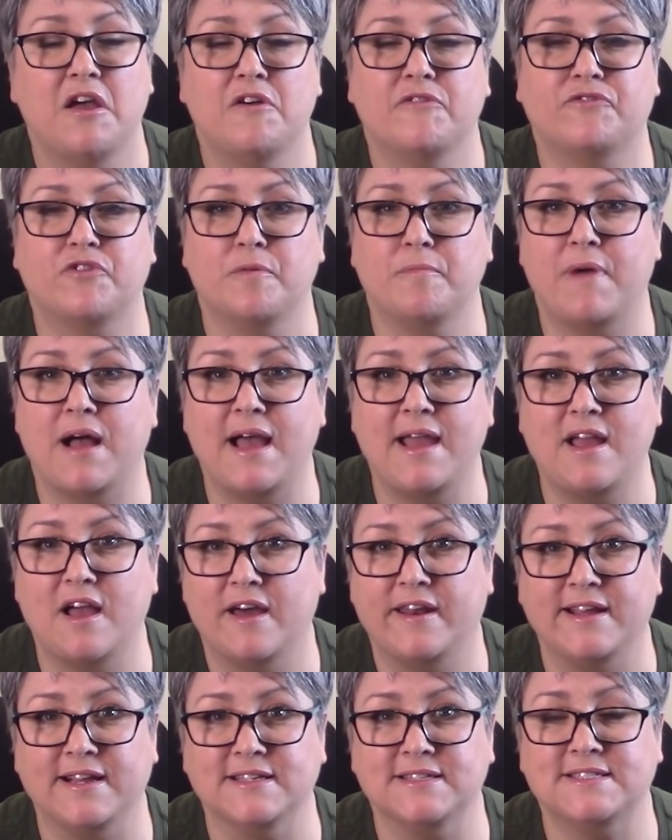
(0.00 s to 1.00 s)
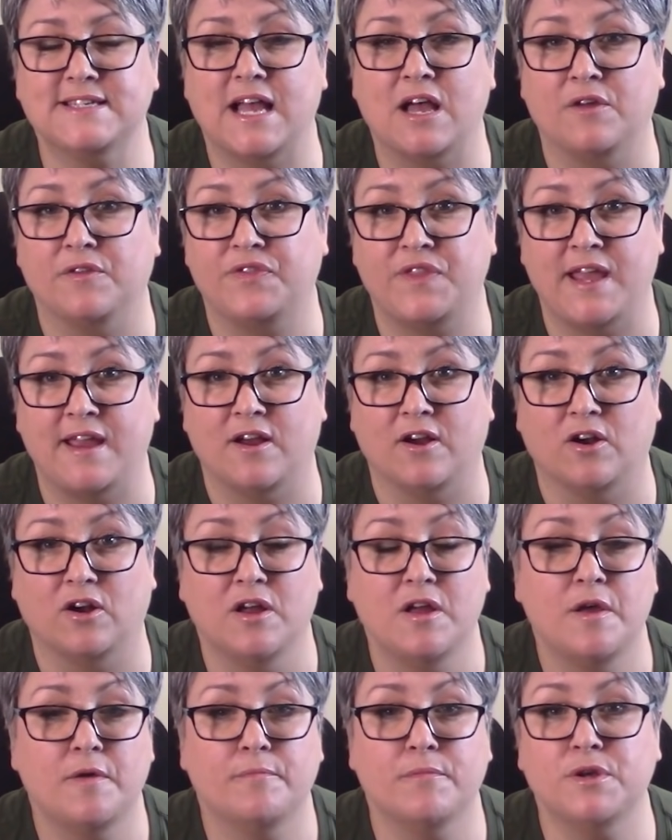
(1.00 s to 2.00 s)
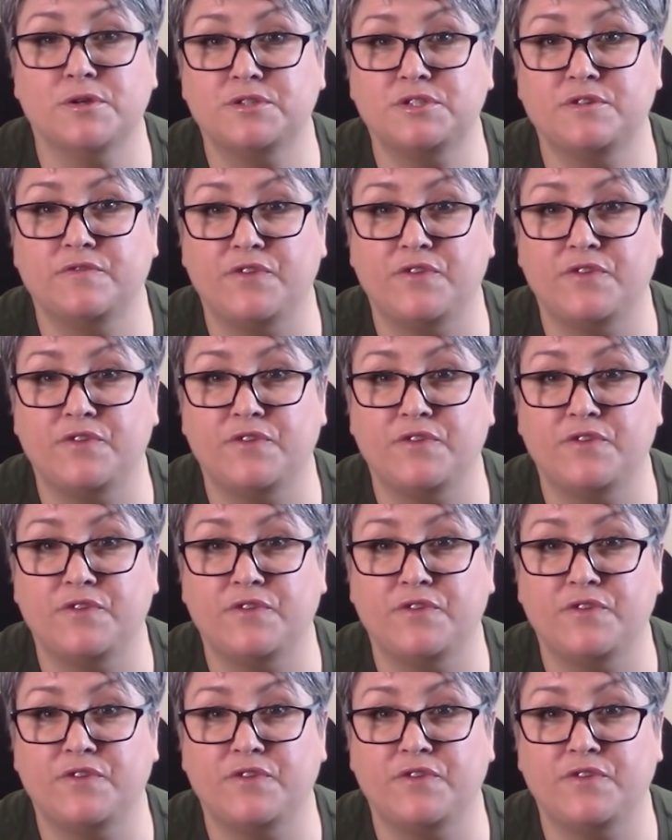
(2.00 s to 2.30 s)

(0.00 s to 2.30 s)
For my audience out there, most